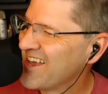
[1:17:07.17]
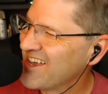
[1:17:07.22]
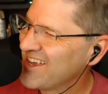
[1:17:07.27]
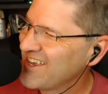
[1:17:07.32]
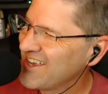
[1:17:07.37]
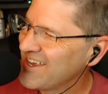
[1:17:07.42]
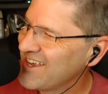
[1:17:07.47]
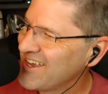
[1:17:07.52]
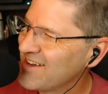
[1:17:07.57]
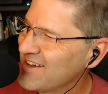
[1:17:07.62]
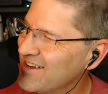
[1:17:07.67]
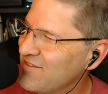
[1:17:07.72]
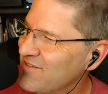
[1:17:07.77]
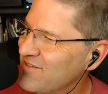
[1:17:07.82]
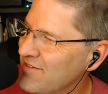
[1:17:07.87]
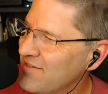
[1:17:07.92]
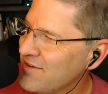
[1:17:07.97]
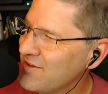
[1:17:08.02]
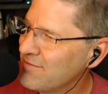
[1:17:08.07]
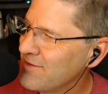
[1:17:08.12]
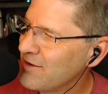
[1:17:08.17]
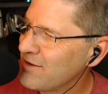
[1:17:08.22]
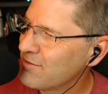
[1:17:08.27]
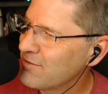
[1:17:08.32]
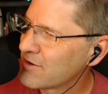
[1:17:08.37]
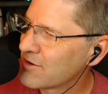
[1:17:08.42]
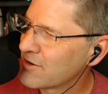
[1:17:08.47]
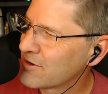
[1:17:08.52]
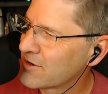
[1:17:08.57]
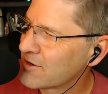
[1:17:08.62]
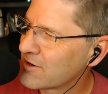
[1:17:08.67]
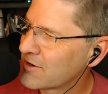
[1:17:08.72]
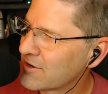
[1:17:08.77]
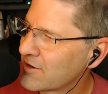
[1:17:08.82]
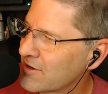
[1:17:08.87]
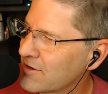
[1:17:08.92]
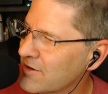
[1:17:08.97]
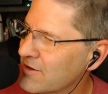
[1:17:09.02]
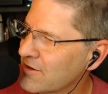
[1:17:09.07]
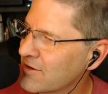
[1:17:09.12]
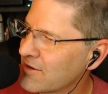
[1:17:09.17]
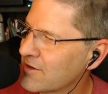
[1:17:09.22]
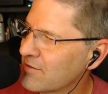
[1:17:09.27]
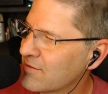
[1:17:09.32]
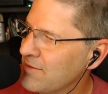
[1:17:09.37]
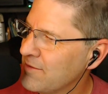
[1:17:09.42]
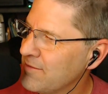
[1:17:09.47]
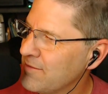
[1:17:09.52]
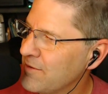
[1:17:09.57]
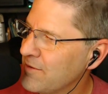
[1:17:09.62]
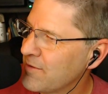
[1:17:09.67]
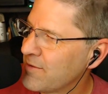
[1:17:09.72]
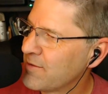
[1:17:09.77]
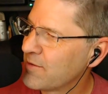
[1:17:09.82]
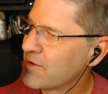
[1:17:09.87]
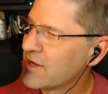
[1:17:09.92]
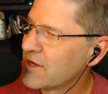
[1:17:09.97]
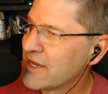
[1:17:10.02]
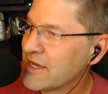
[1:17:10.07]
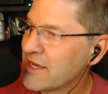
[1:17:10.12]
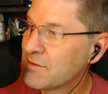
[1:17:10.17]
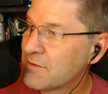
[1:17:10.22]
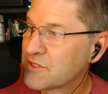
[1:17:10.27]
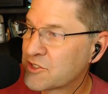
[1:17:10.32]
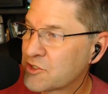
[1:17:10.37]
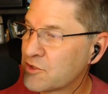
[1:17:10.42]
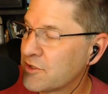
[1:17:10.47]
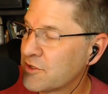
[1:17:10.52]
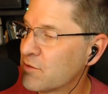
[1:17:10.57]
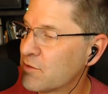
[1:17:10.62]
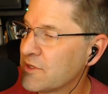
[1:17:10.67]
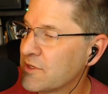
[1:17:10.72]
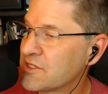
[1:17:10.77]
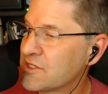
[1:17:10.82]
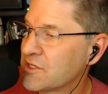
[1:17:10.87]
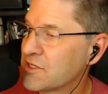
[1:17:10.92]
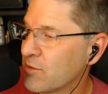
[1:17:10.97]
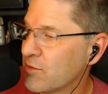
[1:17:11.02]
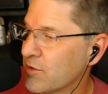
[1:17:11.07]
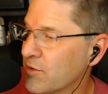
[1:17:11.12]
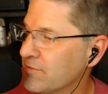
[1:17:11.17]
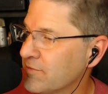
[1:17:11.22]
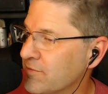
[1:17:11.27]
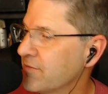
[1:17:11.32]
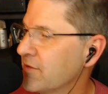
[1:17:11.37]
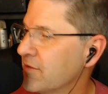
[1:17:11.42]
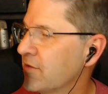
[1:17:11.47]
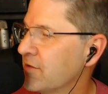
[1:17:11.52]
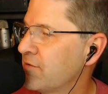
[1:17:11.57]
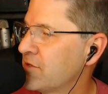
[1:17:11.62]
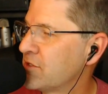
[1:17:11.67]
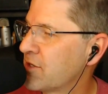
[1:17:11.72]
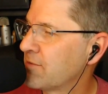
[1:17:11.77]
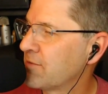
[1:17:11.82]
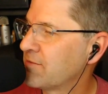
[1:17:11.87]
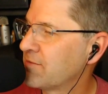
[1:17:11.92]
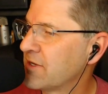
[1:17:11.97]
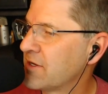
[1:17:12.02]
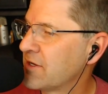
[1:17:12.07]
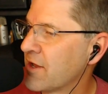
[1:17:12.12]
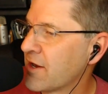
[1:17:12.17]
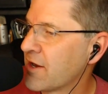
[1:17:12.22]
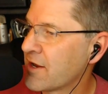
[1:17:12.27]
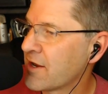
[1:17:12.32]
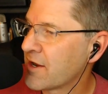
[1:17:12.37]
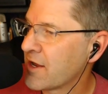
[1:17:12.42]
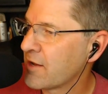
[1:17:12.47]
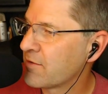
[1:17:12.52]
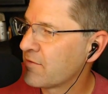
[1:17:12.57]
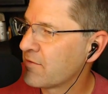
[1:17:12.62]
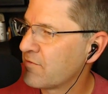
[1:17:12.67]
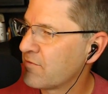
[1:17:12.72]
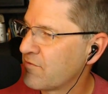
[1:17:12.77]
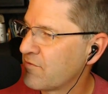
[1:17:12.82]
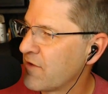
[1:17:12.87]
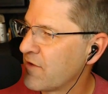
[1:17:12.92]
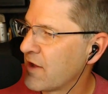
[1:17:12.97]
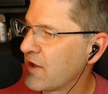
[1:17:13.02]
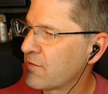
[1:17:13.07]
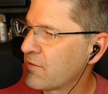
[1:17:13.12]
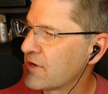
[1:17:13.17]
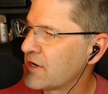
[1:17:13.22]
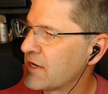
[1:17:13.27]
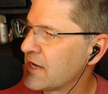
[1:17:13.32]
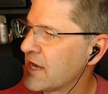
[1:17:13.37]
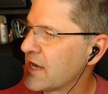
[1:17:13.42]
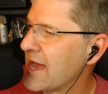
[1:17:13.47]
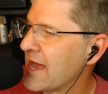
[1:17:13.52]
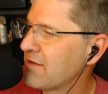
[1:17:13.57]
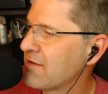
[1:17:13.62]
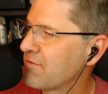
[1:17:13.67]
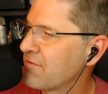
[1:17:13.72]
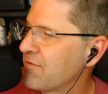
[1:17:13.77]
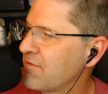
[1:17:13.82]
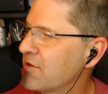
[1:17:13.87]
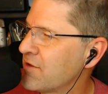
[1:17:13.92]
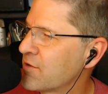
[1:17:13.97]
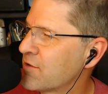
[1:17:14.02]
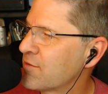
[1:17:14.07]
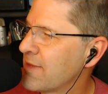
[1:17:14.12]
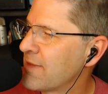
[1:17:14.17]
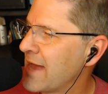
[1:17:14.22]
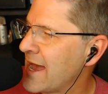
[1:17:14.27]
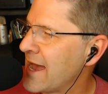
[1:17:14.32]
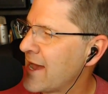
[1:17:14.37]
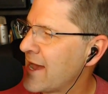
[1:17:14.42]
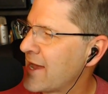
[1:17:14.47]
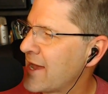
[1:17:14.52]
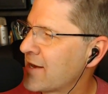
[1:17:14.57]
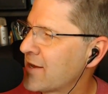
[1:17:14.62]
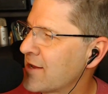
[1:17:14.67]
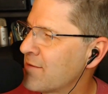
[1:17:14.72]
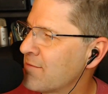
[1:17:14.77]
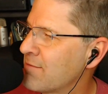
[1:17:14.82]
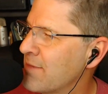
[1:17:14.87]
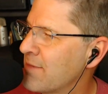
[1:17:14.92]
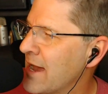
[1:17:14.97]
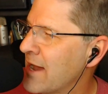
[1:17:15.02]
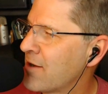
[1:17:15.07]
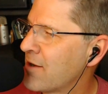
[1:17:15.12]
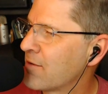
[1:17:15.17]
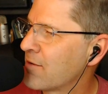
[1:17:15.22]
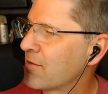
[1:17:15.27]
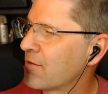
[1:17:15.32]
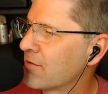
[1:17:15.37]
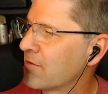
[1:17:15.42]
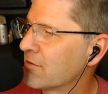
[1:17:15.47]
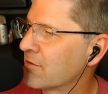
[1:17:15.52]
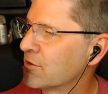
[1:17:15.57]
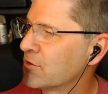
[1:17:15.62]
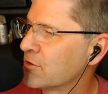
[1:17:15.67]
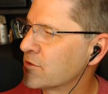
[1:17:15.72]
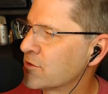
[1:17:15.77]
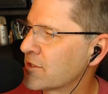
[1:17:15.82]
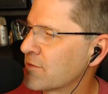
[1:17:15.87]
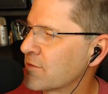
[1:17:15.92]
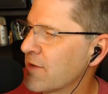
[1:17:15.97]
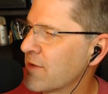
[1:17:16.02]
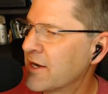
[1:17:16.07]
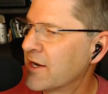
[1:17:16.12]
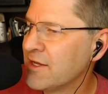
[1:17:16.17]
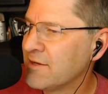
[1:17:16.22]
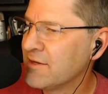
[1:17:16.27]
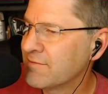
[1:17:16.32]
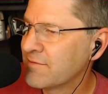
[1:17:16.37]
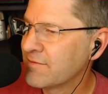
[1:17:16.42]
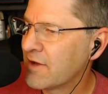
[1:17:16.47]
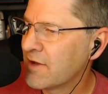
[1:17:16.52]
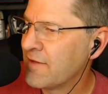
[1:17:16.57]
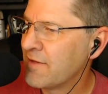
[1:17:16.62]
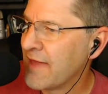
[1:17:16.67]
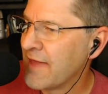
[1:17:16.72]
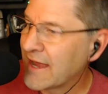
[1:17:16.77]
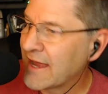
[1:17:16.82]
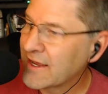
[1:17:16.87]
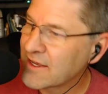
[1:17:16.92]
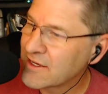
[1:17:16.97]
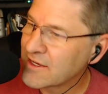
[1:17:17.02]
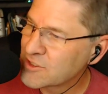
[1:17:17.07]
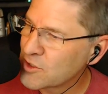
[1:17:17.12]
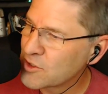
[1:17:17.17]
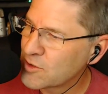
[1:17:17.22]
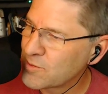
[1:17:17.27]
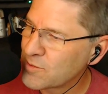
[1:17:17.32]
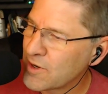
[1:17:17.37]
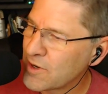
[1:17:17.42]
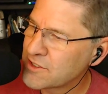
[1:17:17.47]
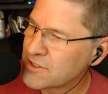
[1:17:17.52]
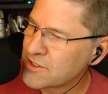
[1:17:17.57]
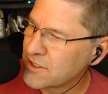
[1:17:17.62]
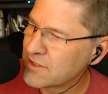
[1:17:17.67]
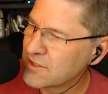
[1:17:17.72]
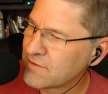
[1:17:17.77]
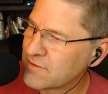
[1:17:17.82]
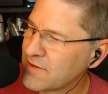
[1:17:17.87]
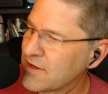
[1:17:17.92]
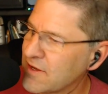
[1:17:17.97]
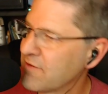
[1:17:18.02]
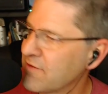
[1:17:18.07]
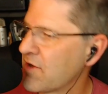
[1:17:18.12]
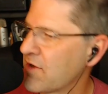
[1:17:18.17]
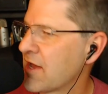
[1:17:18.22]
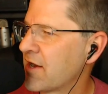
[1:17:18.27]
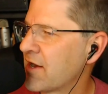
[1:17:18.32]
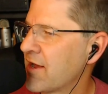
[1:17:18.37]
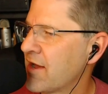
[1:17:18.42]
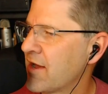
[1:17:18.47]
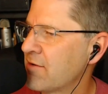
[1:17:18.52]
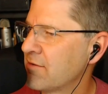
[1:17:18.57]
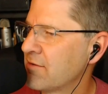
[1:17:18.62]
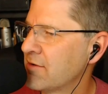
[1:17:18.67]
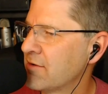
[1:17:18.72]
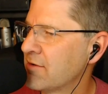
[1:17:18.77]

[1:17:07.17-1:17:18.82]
Yeah, maybe it might work. Maybe it was certainly reasonable if you jumped in on it. I would not feel bad about losing money on that Kickstarter project if they never got it out,